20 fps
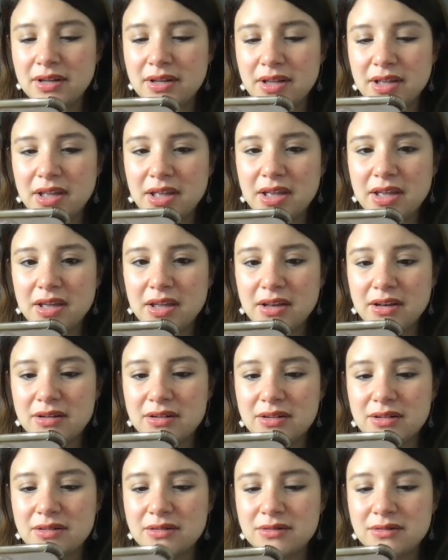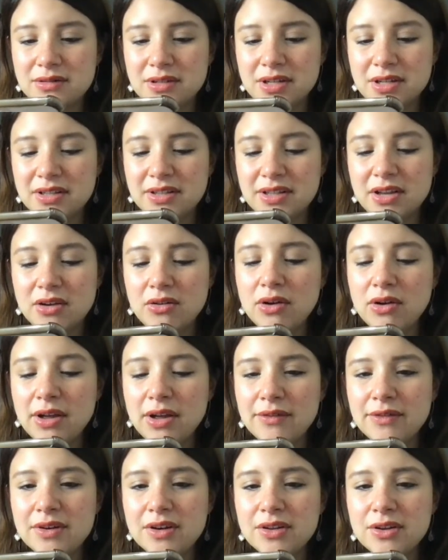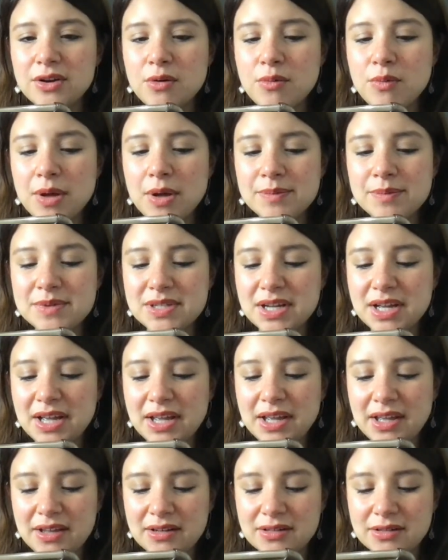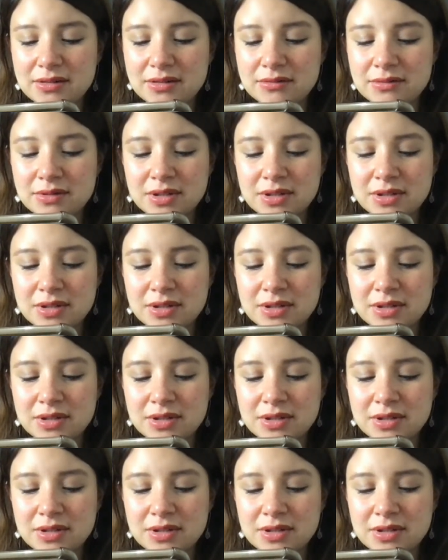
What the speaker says: And they don't have it on their website.